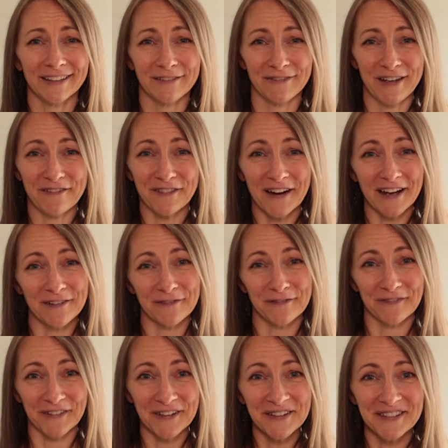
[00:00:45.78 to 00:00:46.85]
You've never added
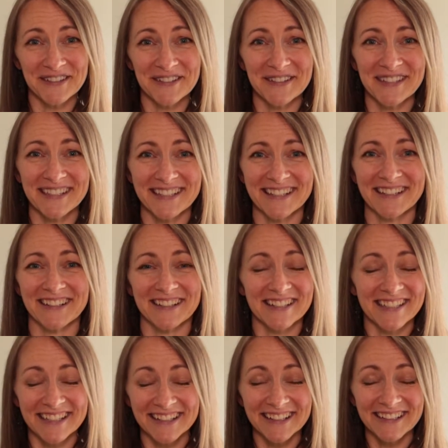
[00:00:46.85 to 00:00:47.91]
fruit juice to your
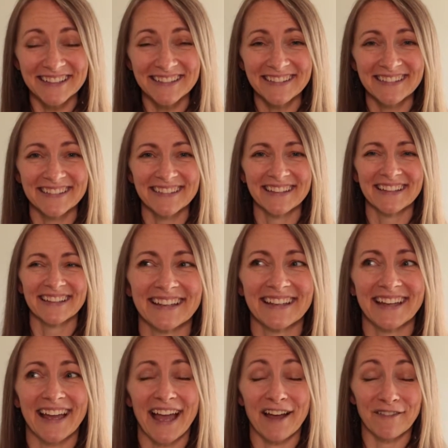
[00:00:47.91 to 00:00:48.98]
cereal?
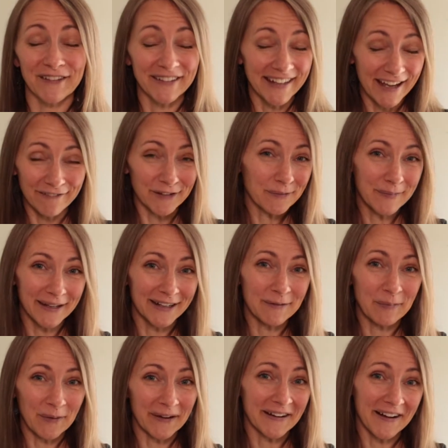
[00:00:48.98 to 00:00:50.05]
Have you never been a
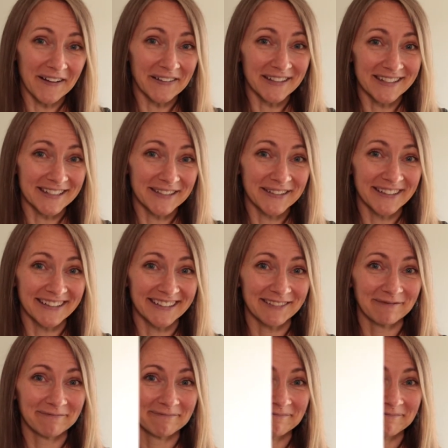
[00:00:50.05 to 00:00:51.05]
poor college student?